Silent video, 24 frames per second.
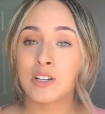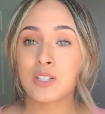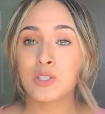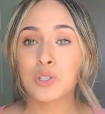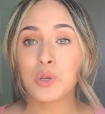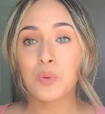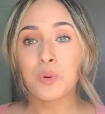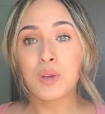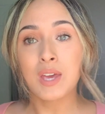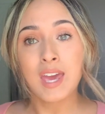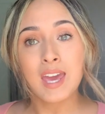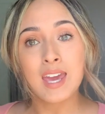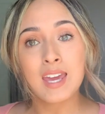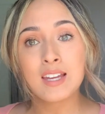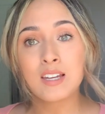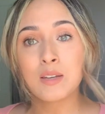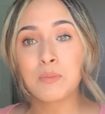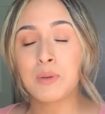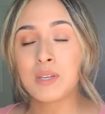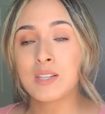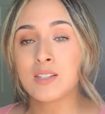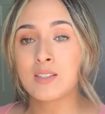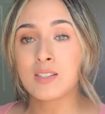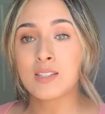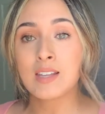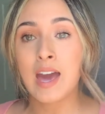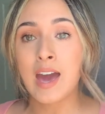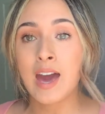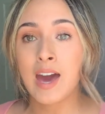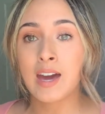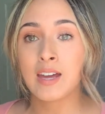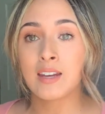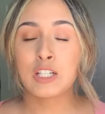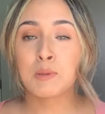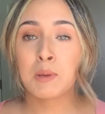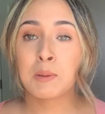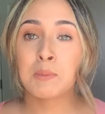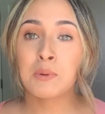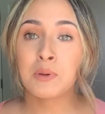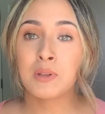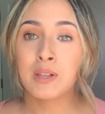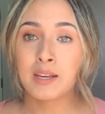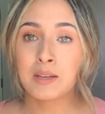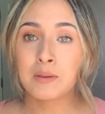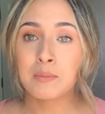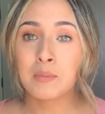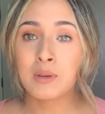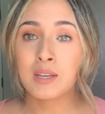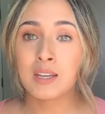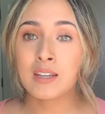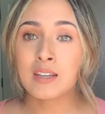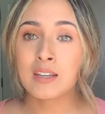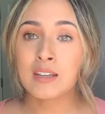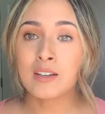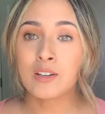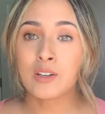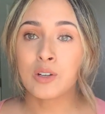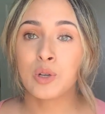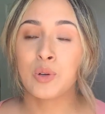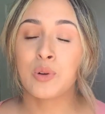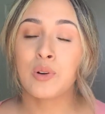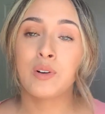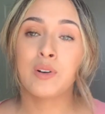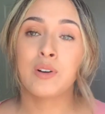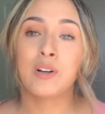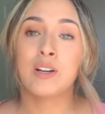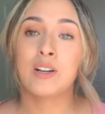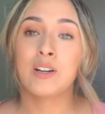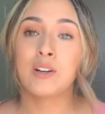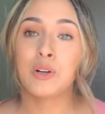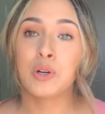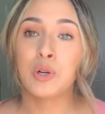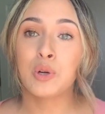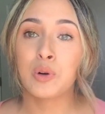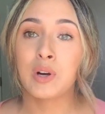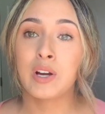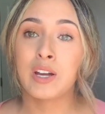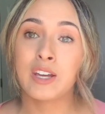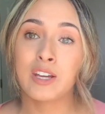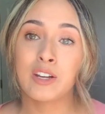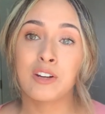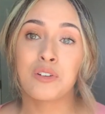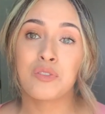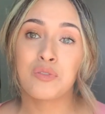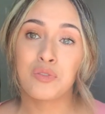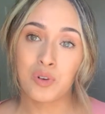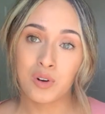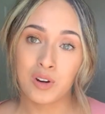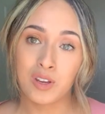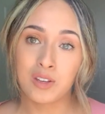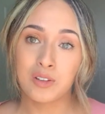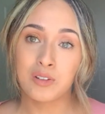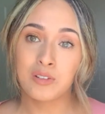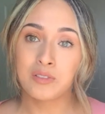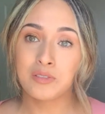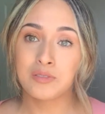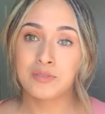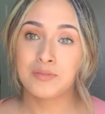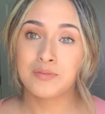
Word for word: It's okay to be sad. There's people like me who are, who are here for you.